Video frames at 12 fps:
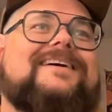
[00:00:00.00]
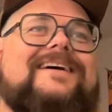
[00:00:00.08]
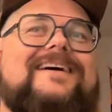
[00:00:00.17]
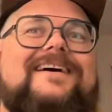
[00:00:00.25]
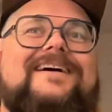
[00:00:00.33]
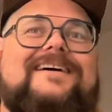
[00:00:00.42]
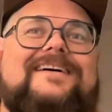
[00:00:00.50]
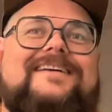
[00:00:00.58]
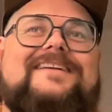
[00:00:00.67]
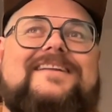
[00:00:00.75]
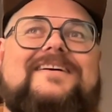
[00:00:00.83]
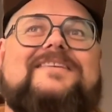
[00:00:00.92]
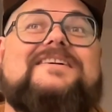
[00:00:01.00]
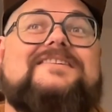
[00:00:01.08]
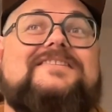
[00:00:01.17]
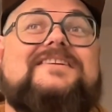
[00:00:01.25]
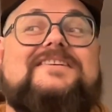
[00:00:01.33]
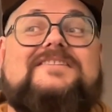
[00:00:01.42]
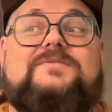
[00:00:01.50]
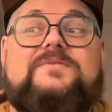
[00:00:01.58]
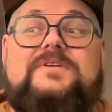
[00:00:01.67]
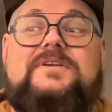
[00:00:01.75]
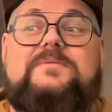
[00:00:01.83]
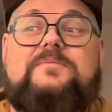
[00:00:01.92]
It's
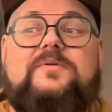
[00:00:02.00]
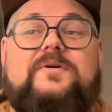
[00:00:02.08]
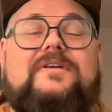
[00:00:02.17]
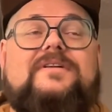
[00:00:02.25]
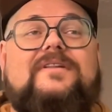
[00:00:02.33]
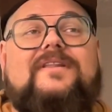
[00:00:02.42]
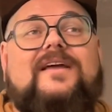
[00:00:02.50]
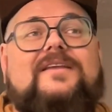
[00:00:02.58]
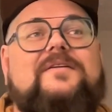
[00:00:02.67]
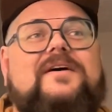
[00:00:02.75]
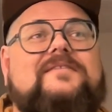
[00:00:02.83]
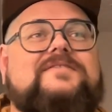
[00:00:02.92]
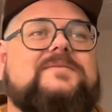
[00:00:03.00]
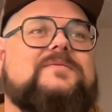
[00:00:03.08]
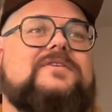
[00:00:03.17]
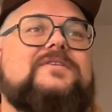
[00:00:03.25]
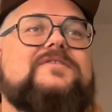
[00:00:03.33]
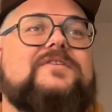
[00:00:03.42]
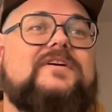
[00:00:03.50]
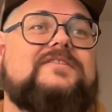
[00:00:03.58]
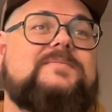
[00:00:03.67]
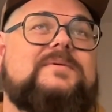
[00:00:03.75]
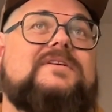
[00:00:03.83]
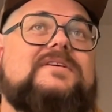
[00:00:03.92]
really important that you have someone you
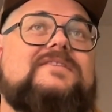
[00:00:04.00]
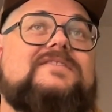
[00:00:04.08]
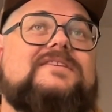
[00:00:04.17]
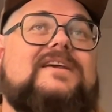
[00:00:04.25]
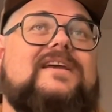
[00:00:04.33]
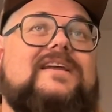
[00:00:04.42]
trust because